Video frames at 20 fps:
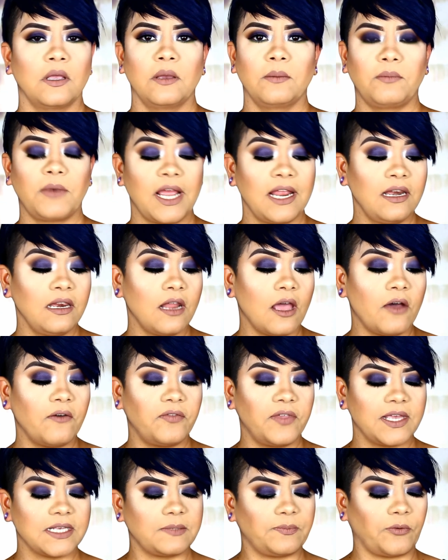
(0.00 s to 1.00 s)
But I love
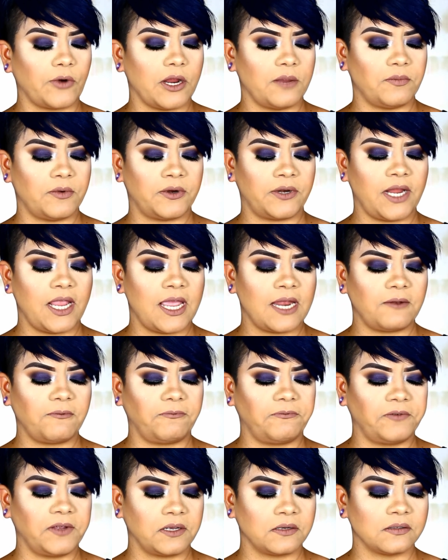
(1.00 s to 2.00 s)
this primer. It
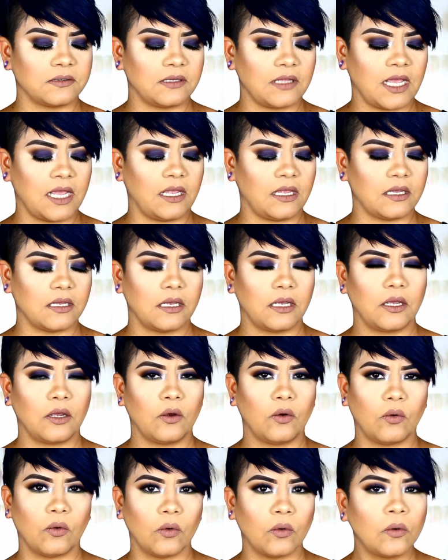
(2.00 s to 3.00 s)
feels like
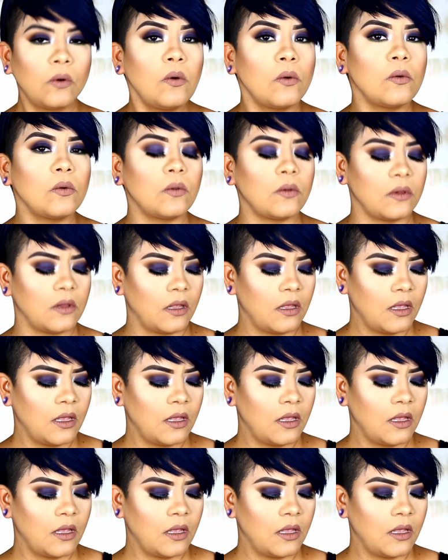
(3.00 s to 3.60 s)
cool